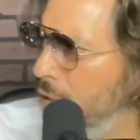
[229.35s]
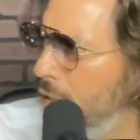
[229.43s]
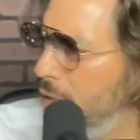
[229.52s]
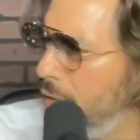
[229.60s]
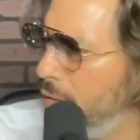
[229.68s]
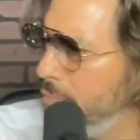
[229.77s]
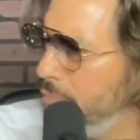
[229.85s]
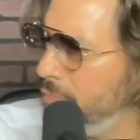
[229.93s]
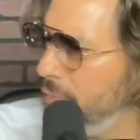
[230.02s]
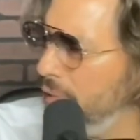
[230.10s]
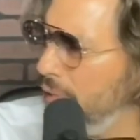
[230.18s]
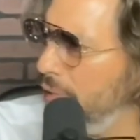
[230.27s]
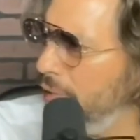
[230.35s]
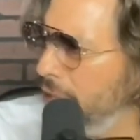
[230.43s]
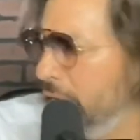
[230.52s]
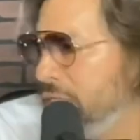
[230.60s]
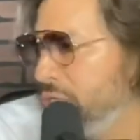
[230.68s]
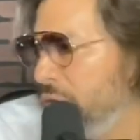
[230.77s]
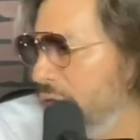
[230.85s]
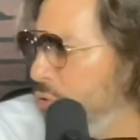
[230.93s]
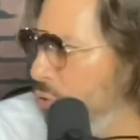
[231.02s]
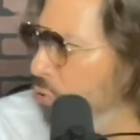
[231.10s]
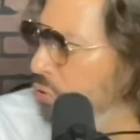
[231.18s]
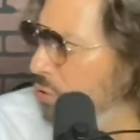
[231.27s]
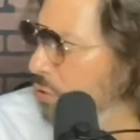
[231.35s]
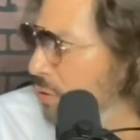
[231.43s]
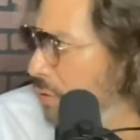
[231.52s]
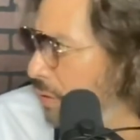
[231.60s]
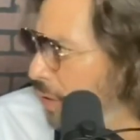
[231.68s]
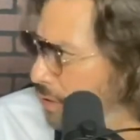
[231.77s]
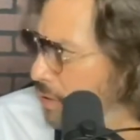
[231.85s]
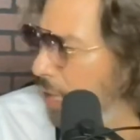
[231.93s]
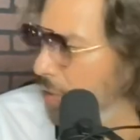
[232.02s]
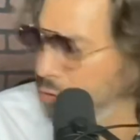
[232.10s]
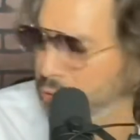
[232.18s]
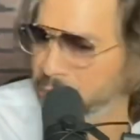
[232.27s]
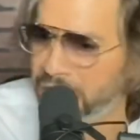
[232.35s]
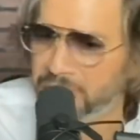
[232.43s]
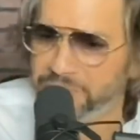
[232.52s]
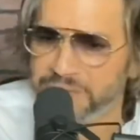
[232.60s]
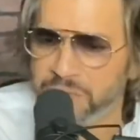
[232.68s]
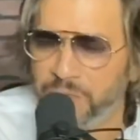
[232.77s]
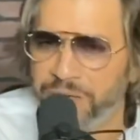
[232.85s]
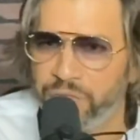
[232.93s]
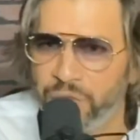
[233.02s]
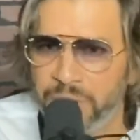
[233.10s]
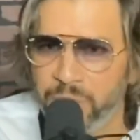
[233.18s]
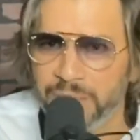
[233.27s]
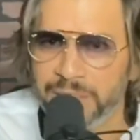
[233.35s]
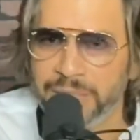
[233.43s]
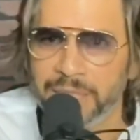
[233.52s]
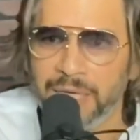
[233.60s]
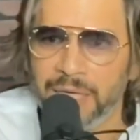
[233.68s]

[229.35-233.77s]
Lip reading: And so those are things that I do in my office quite frequently.